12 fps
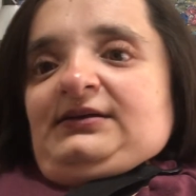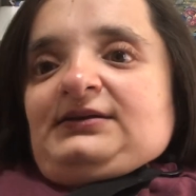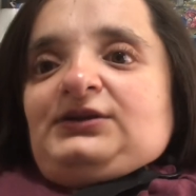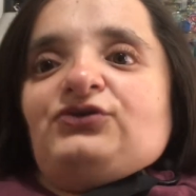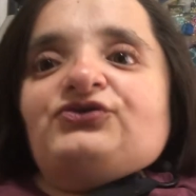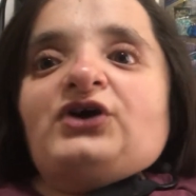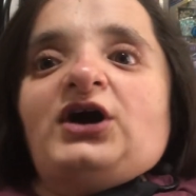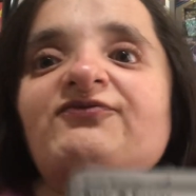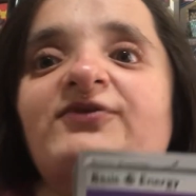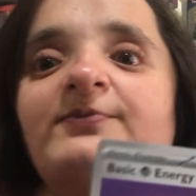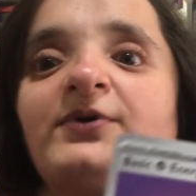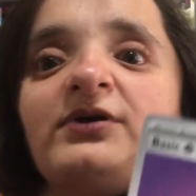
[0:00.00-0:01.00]
Little
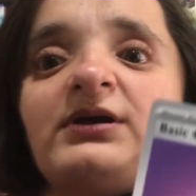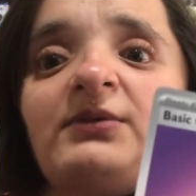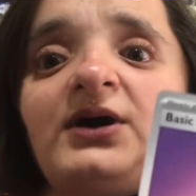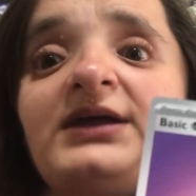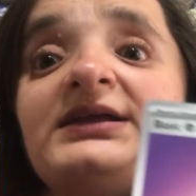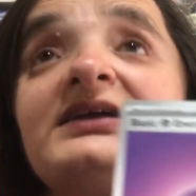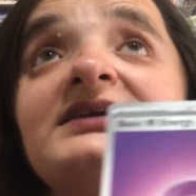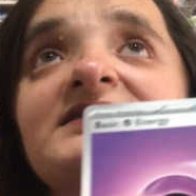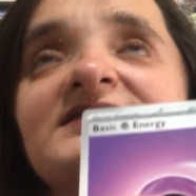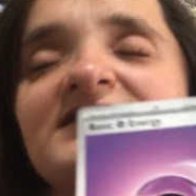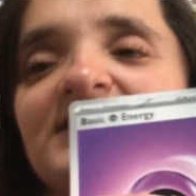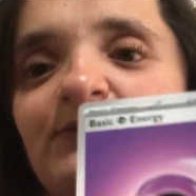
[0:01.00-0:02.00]
Dolphin Pokemon,
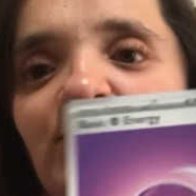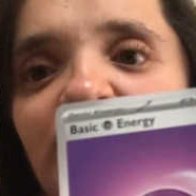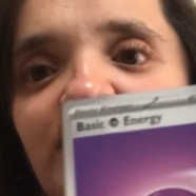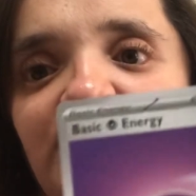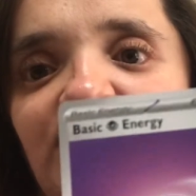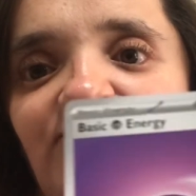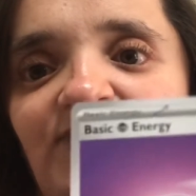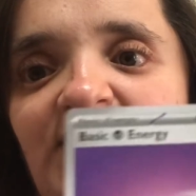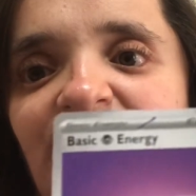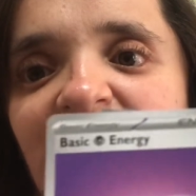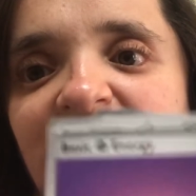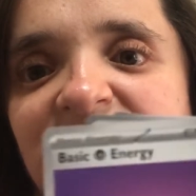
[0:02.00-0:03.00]
easily one of my new
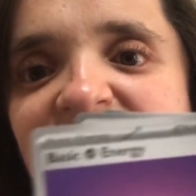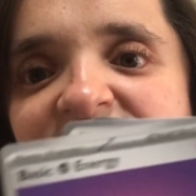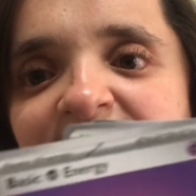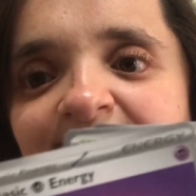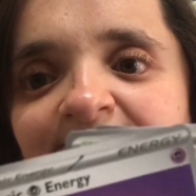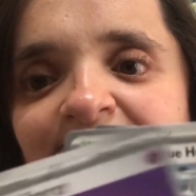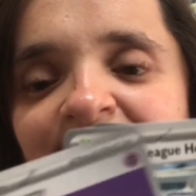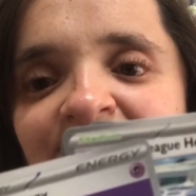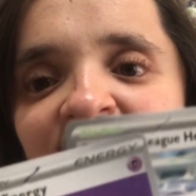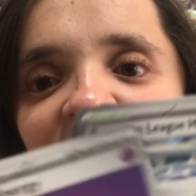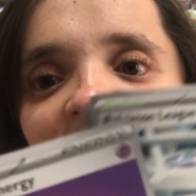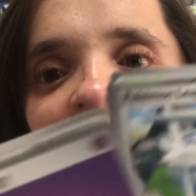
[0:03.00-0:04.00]
favorites
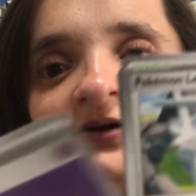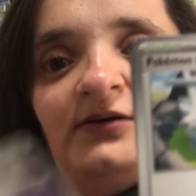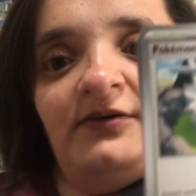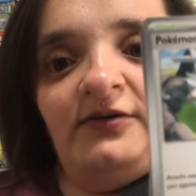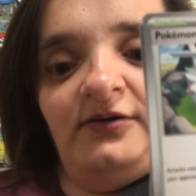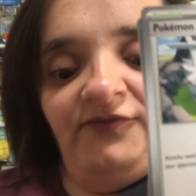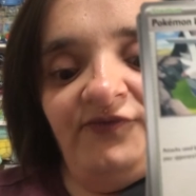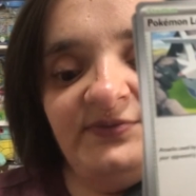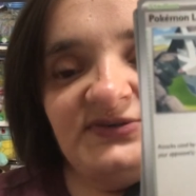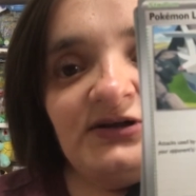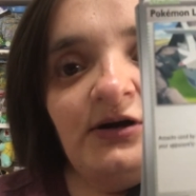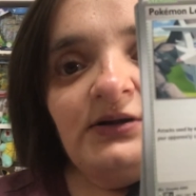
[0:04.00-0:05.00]
from
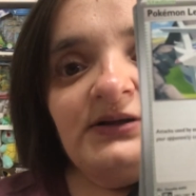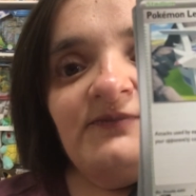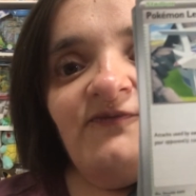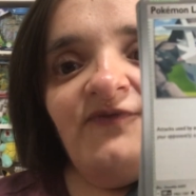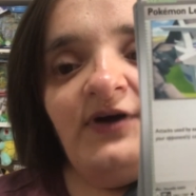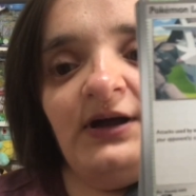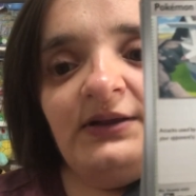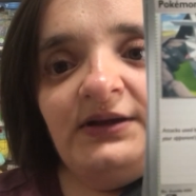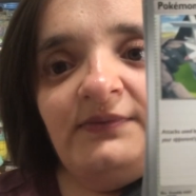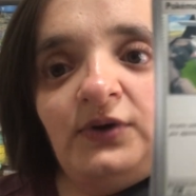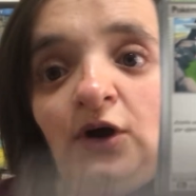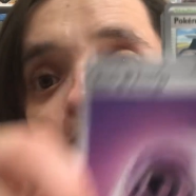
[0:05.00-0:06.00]
Scarlet and Violet.